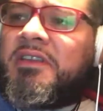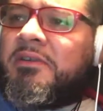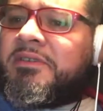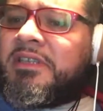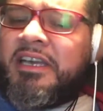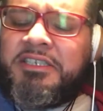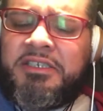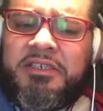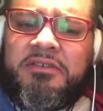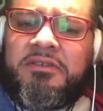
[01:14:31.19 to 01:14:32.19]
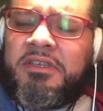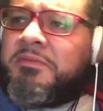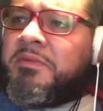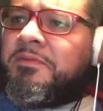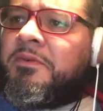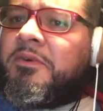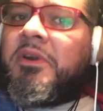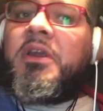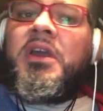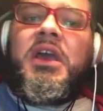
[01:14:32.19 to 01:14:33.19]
I think it was last year or the year before.